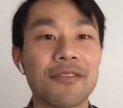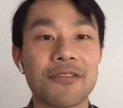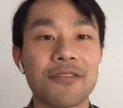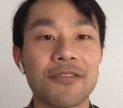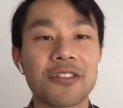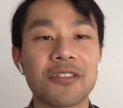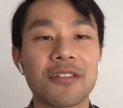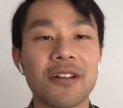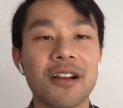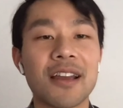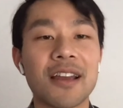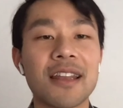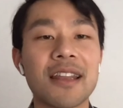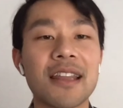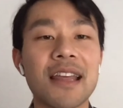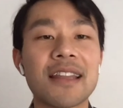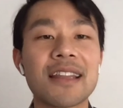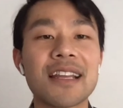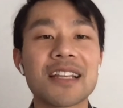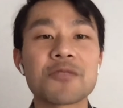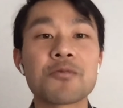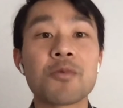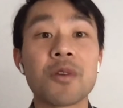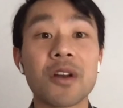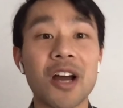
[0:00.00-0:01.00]
fruiterer. And
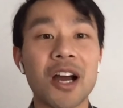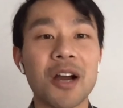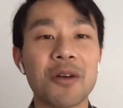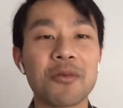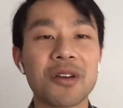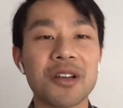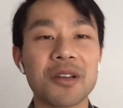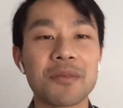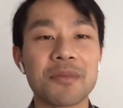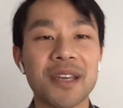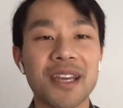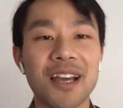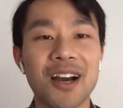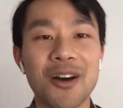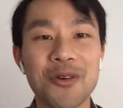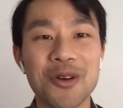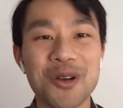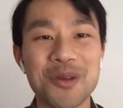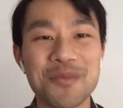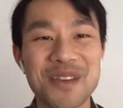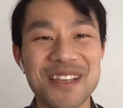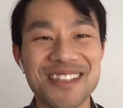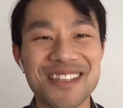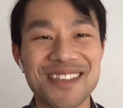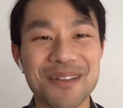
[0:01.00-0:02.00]
that's what I want to be. I want
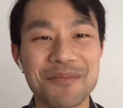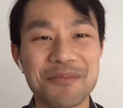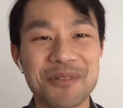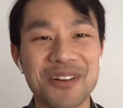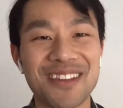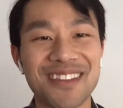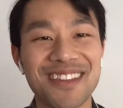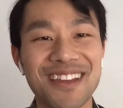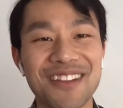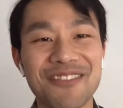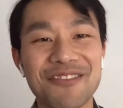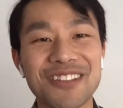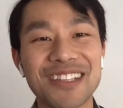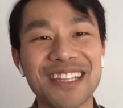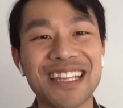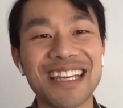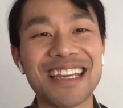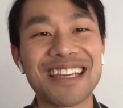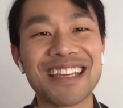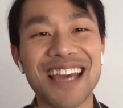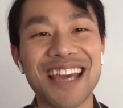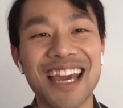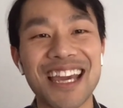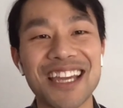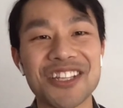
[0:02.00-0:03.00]
to be somebody that really
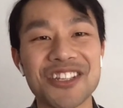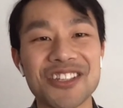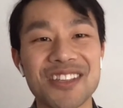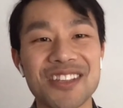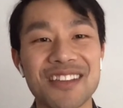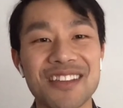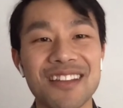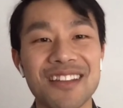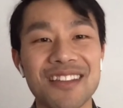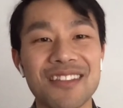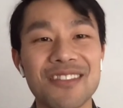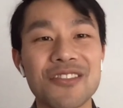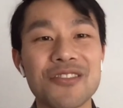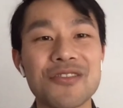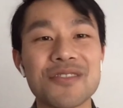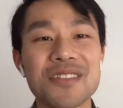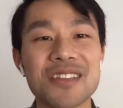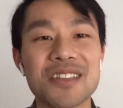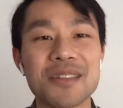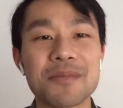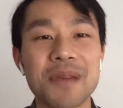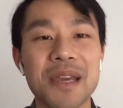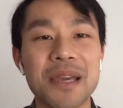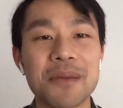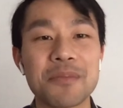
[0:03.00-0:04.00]
engages and
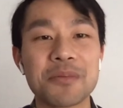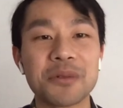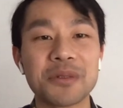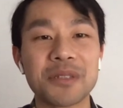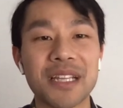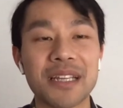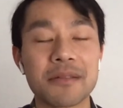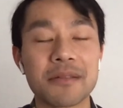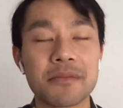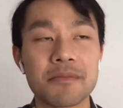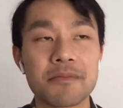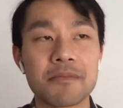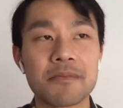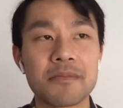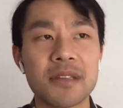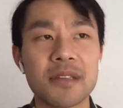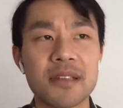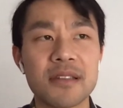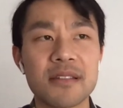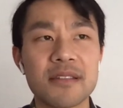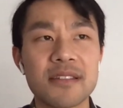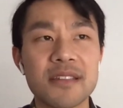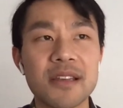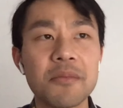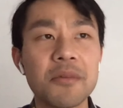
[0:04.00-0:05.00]
enthuses people, and
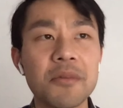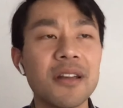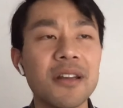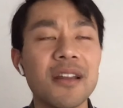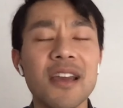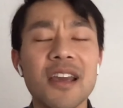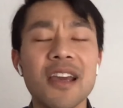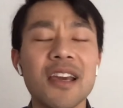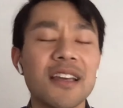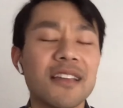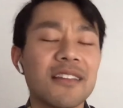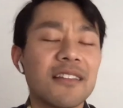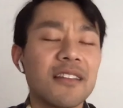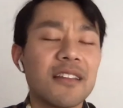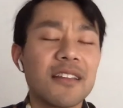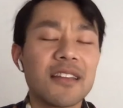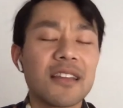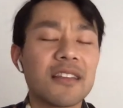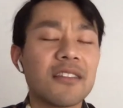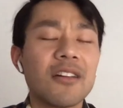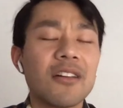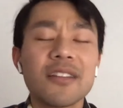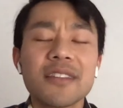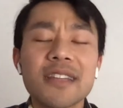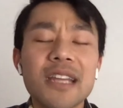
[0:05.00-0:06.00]
someone,
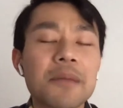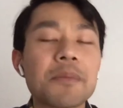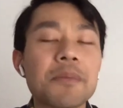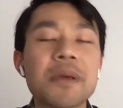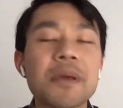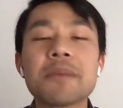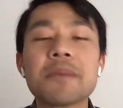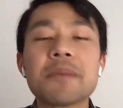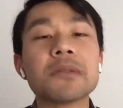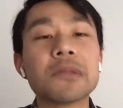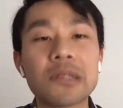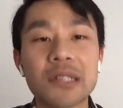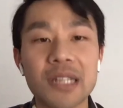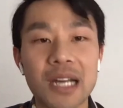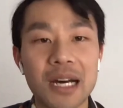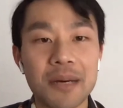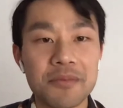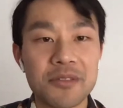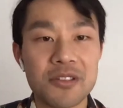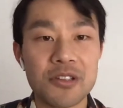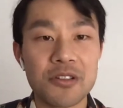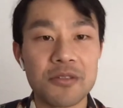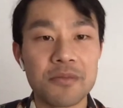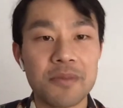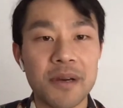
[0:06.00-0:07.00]
not that people look
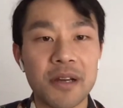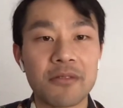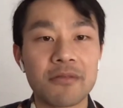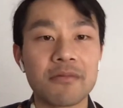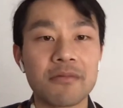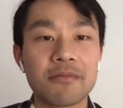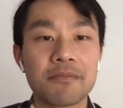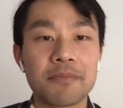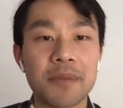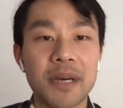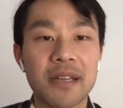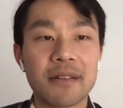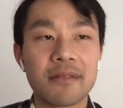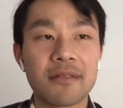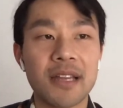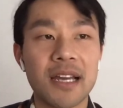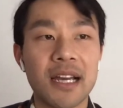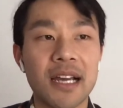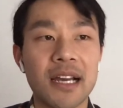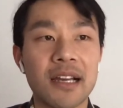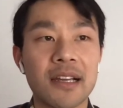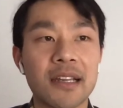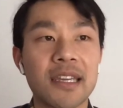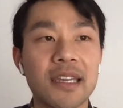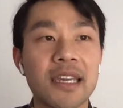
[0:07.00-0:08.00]
up to, but
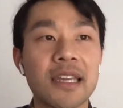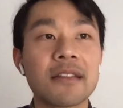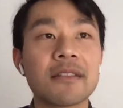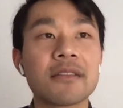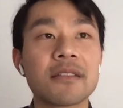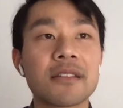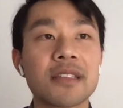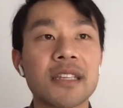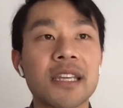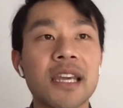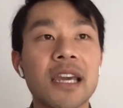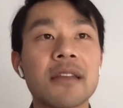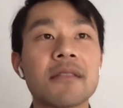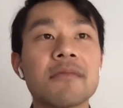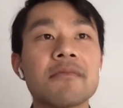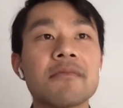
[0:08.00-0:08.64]
can